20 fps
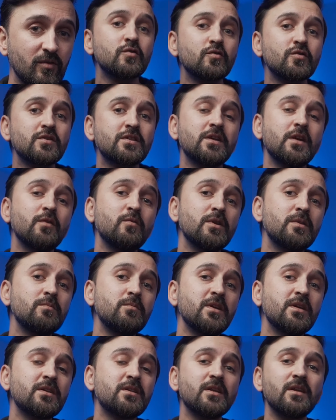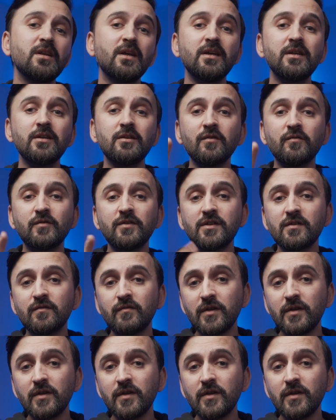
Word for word: So stay with me till end of this